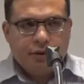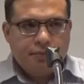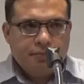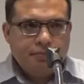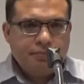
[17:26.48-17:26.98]

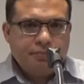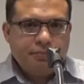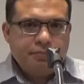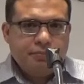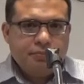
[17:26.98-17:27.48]

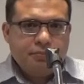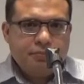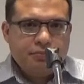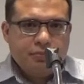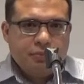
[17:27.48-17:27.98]

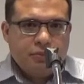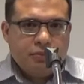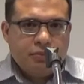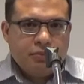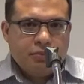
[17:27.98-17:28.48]

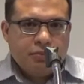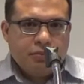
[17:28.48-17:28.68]
No one is speaking in this clip.